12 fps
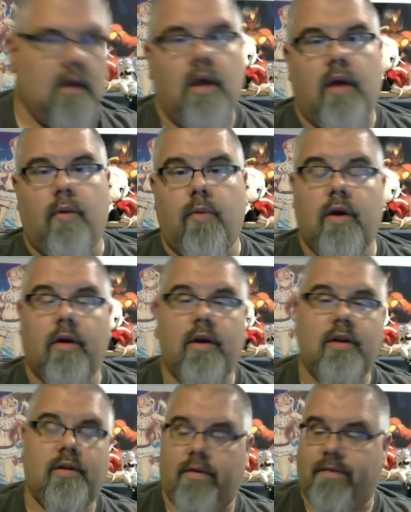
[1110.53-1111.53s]
And we are
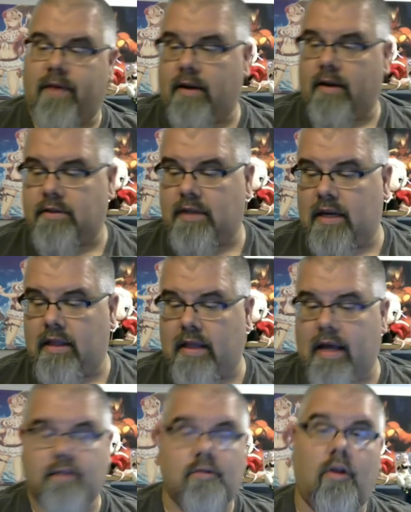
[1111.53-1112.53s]
into the final 10, and
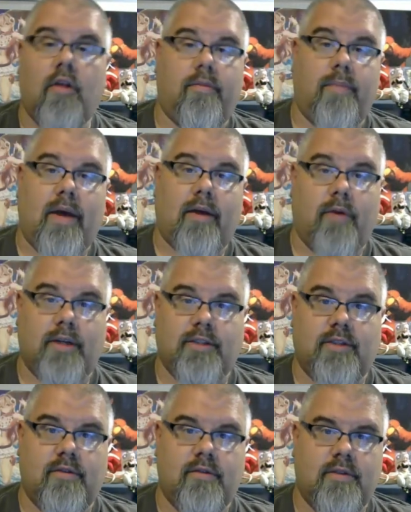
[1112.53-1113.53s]
that is all of my
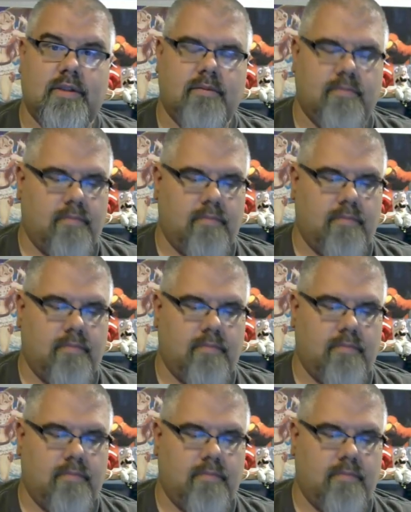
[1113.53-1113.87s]
questions.